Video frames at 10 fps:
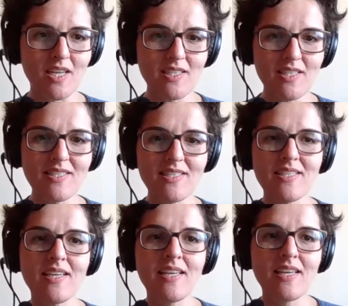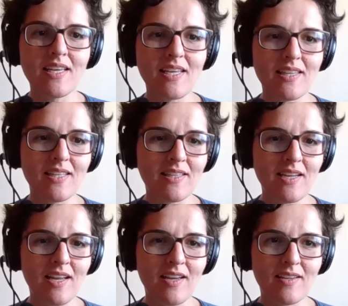Hello, it's a pleasure to
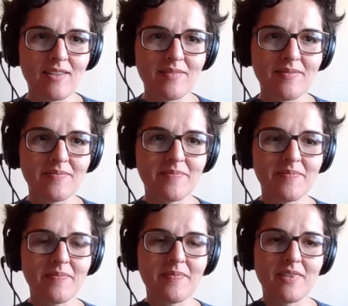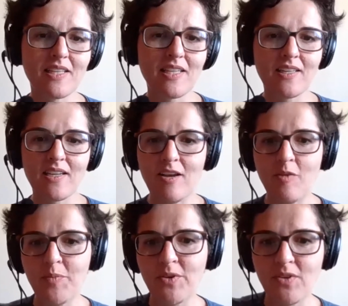being with you
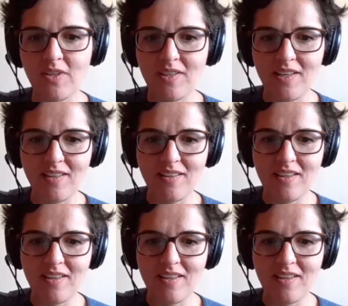and have the